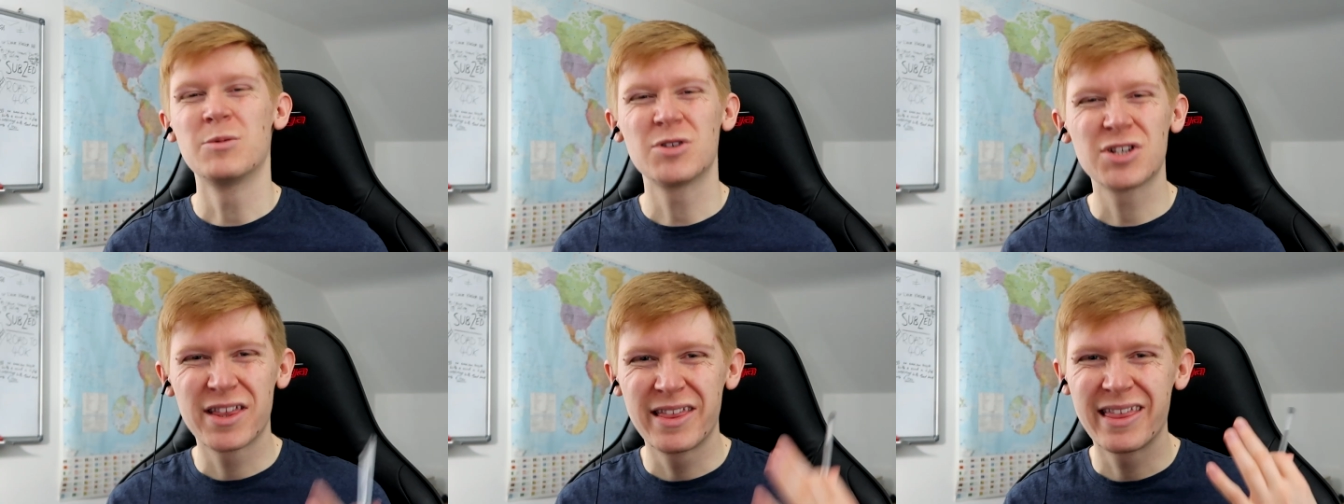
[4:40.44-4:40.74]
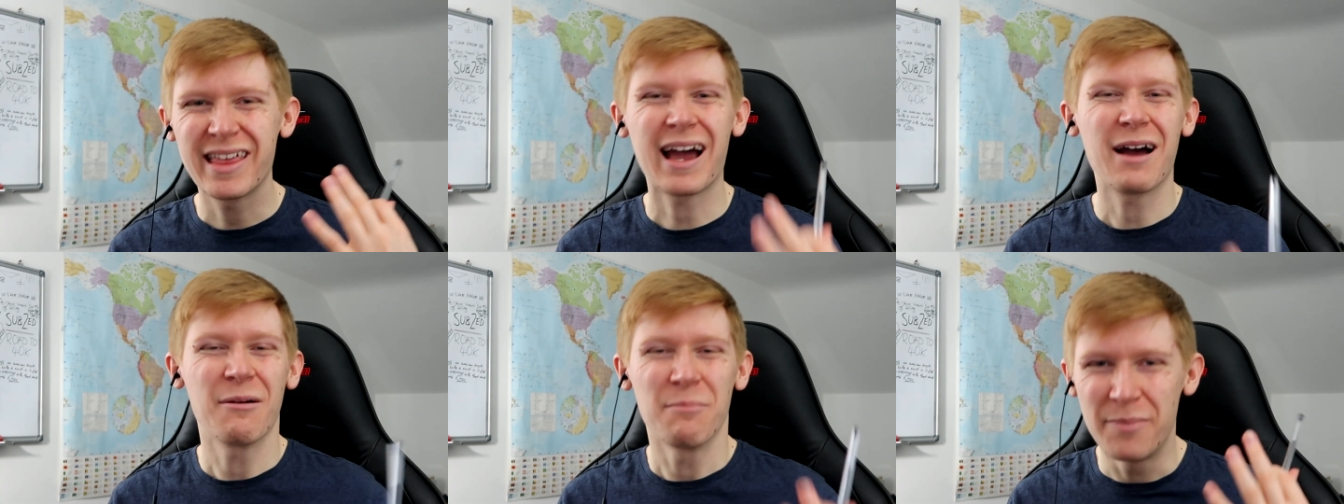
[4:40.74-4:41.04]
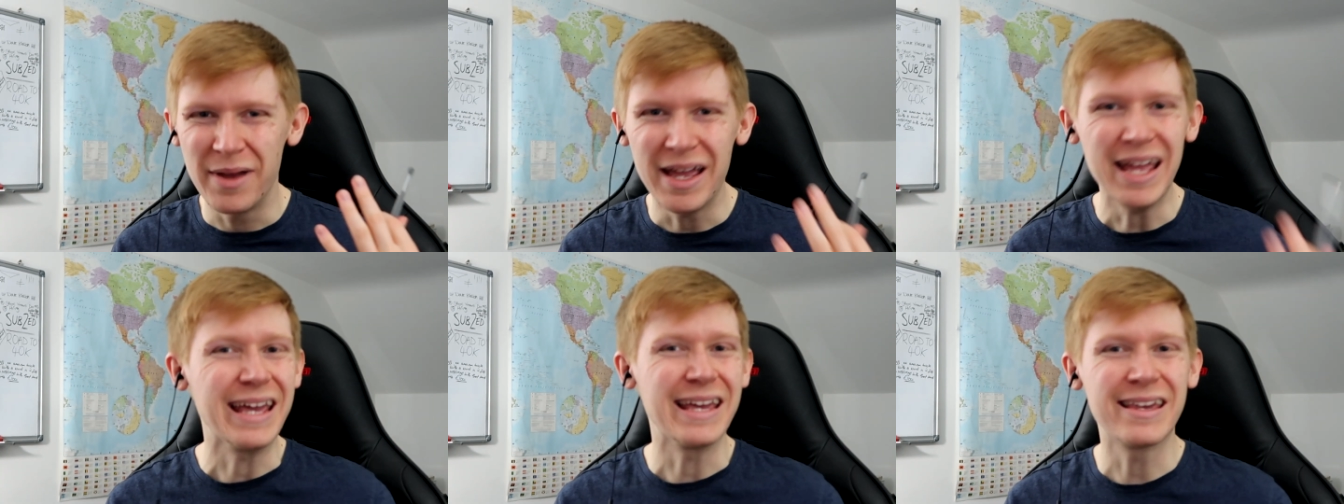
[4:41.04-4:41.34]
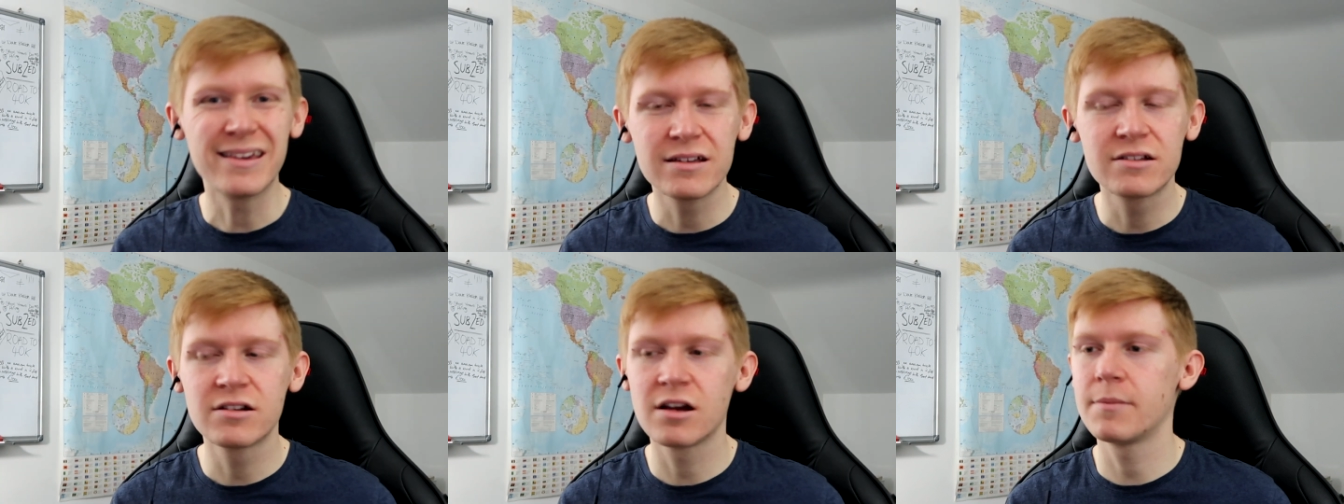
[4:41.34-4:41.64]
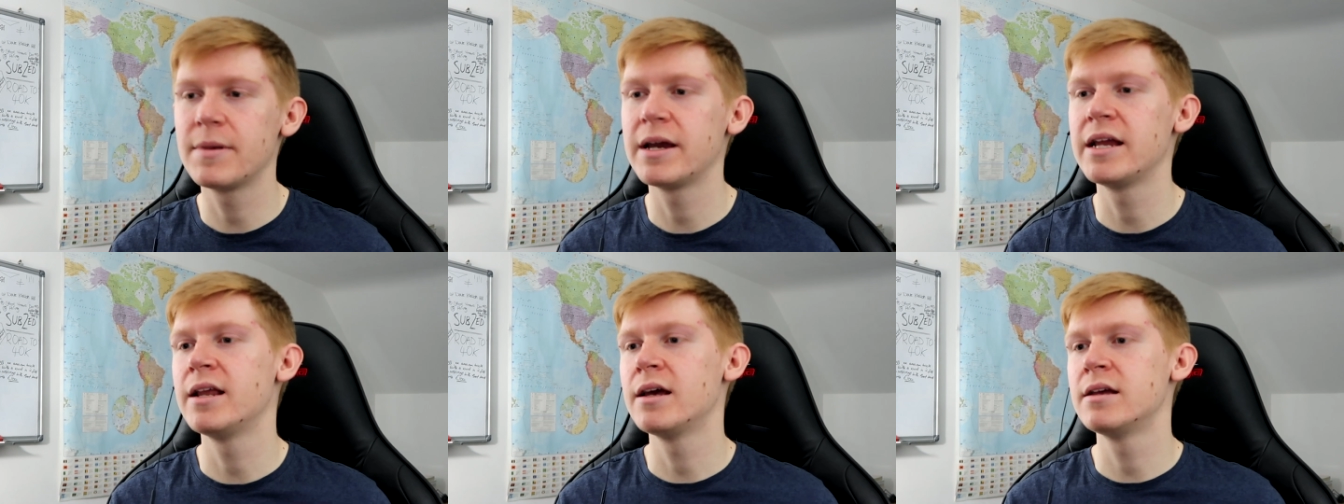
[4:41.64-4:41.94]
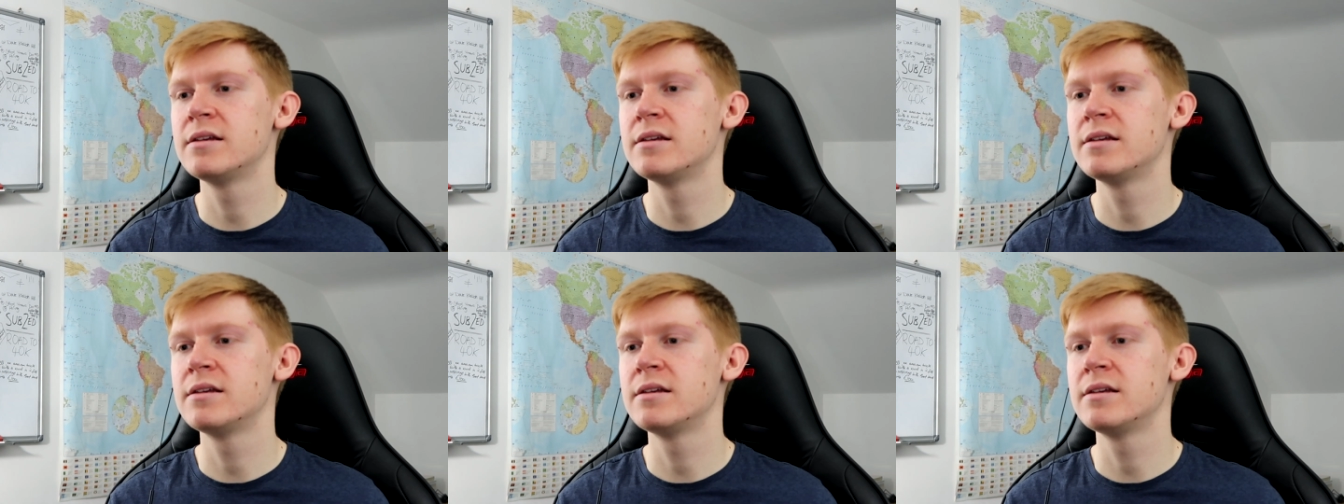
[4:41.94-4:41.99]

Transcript: I'm just that big, do you know what I mean?